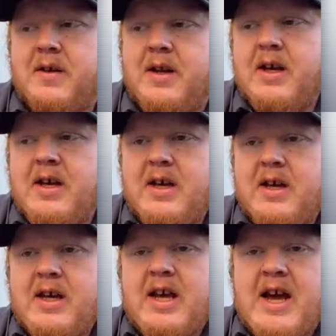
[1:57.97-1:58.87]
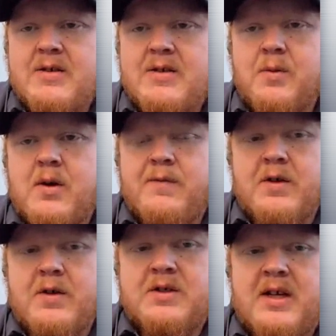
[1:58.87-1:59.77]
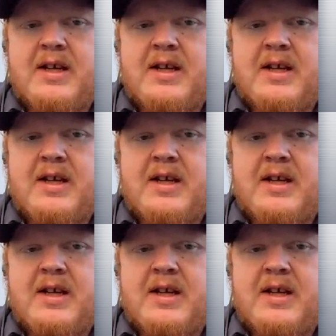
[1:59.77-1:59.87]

and then he has one for